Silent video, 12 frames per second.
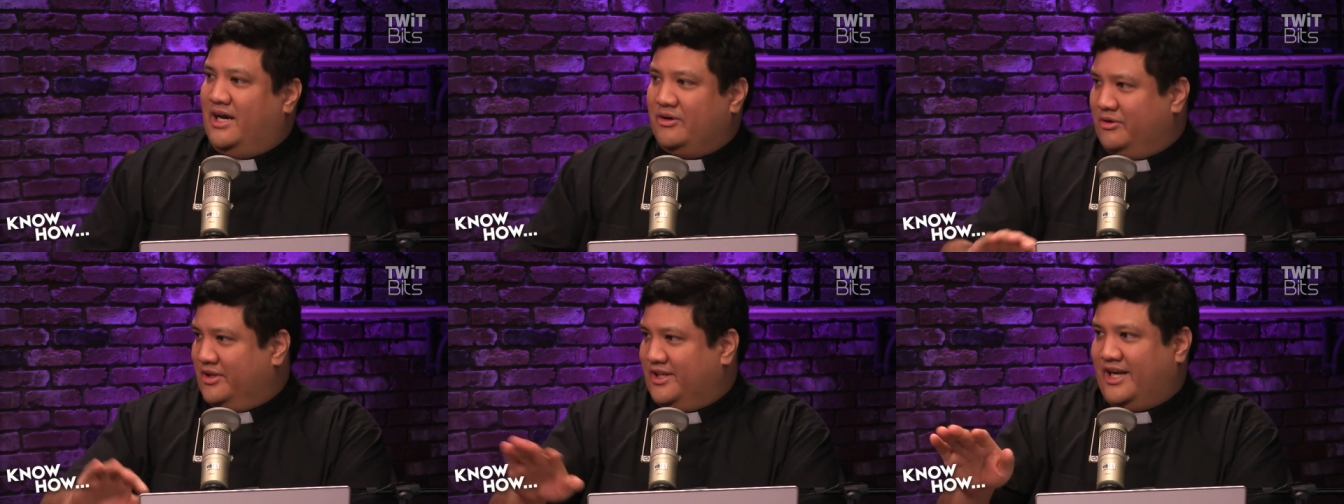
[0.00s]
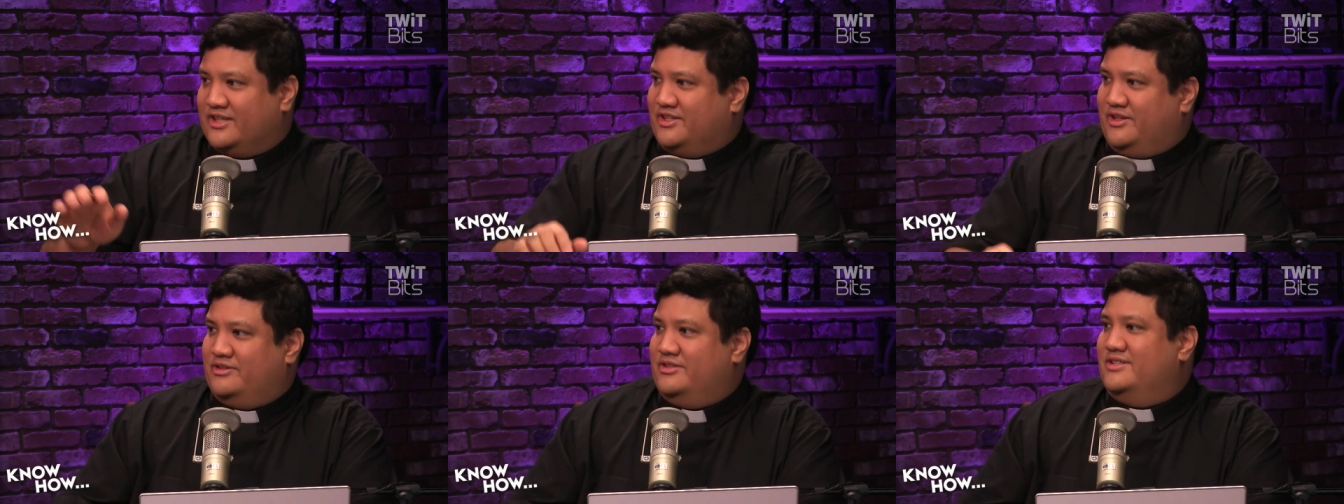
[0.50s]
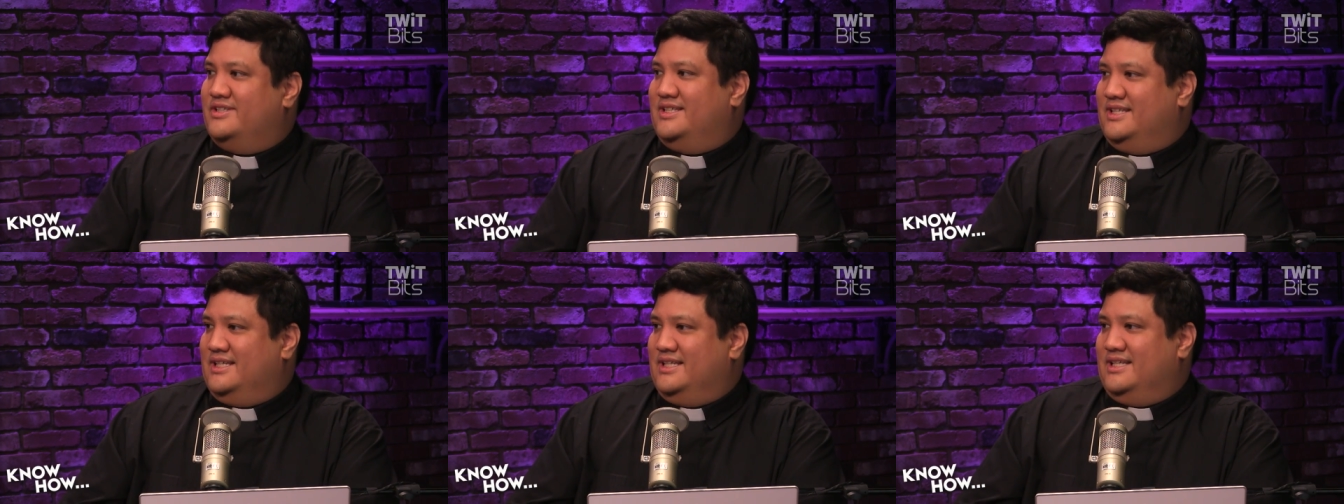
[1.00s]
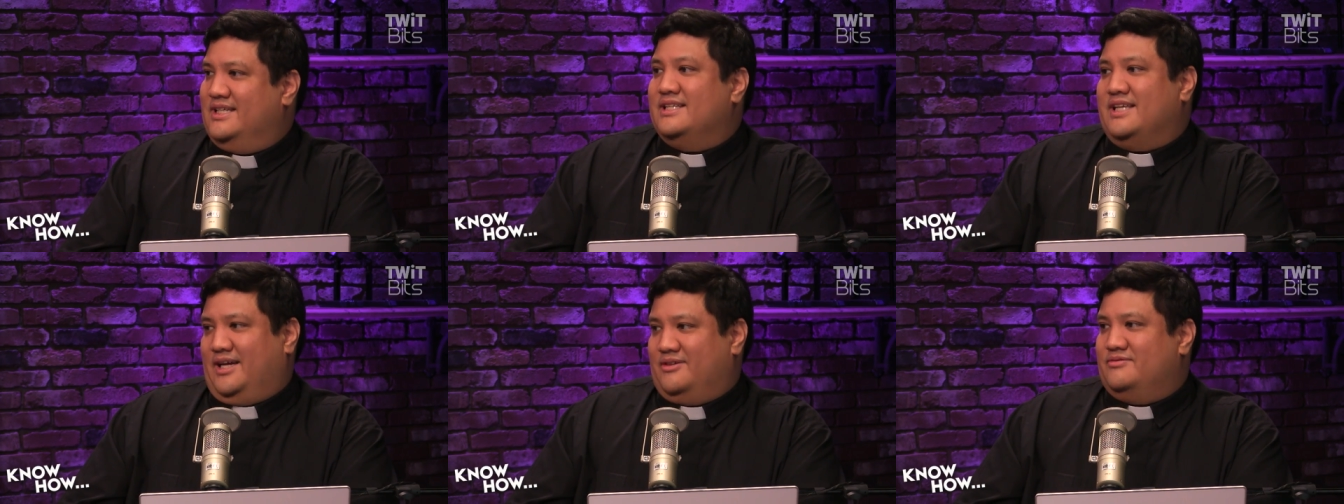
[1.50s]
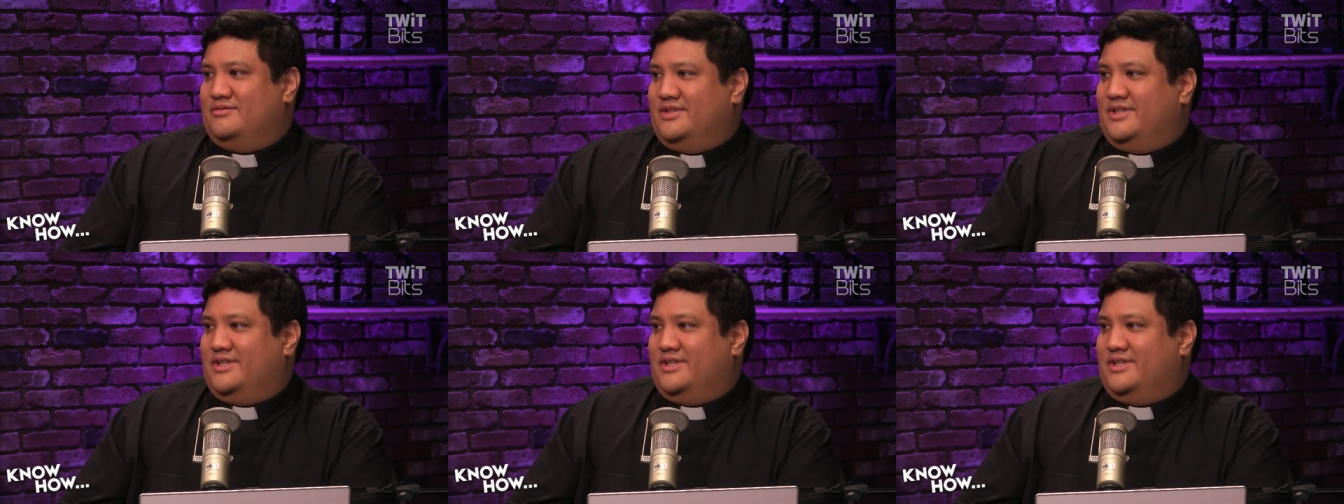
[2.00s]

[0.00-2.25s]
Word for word: I'll yeah, you don't want to be the low hanging fruit. Yeah. Yeah.